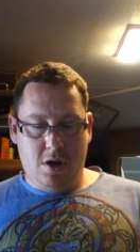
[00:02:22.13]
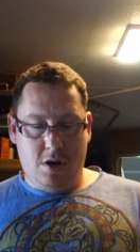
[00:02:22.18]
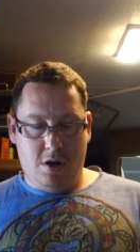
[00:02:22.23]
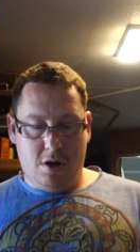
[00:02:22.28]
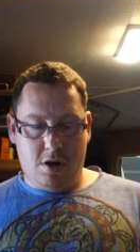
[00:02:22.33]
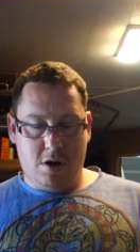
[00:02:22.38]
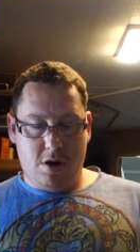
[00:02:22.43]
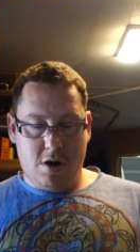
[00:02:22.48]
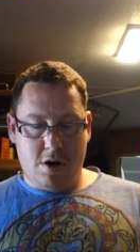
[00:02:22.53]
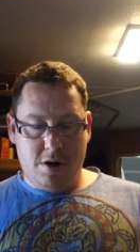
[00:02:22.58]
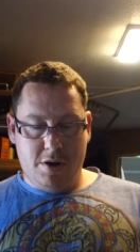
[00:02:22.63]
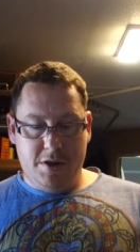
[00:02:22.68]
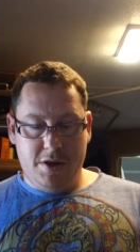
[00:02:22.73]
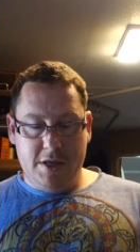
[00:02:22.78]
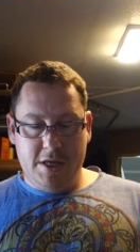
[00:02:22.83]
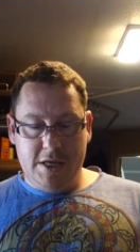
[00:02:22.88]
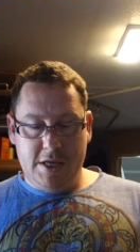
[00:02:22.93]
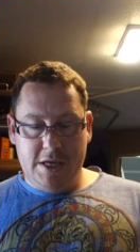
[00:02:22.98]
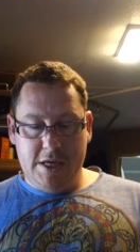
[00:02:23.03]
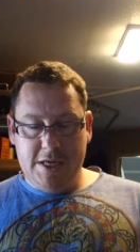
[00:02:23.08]
are
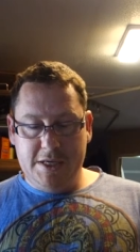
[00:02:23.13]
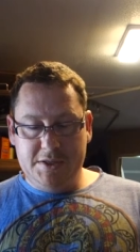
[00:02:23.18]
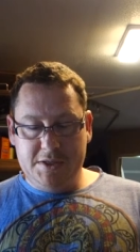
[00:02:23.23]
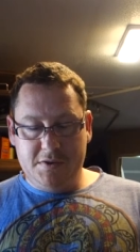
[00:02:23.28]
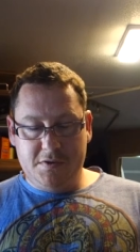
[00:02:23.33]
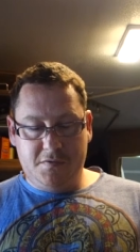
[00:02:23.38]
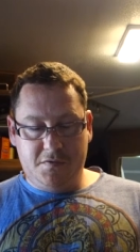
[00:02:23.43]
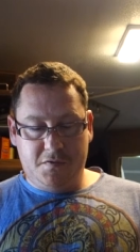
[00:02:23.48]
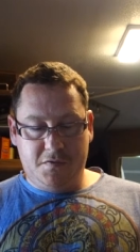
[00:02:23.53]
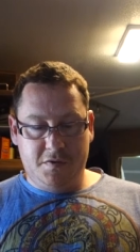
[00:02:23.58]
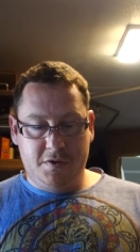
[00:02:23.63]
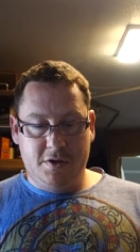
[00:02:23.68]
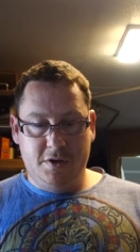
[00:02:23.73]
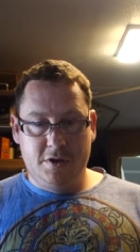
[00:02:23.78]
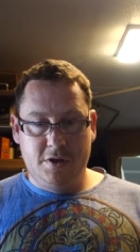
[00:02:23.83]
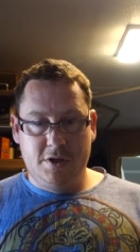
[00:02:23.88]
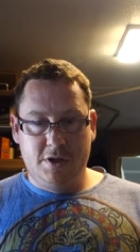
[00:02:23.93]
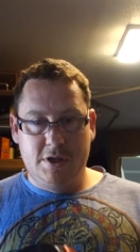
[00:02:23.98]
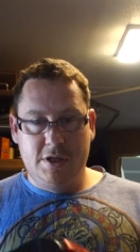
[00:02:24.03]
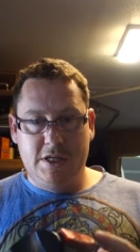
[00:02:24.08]
the ease of
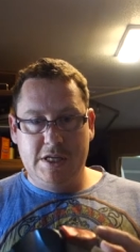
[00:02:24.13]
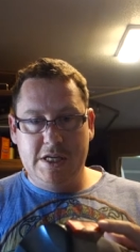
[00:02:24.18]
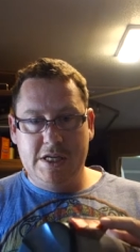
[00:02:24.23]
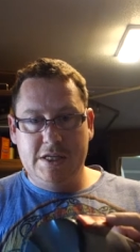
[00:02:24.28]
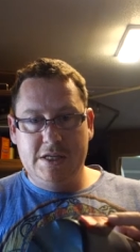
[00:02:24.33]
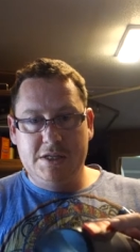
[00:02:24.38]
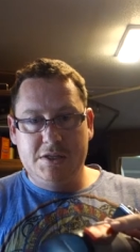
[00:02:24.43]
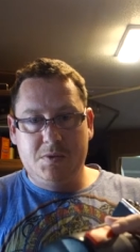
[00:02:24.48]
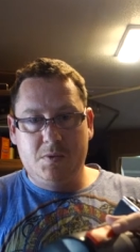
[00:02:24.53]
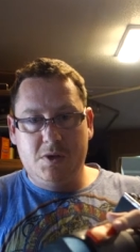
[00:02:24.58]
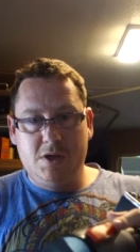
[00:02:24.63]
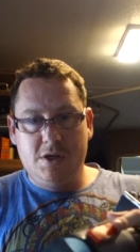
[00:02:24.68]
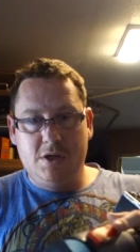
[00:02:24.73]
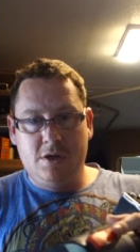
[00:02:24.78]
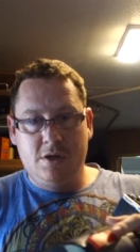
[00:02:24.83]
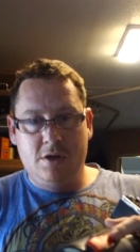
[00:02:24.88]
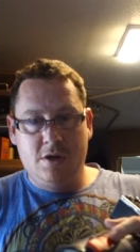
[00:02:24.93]
cleaning this one.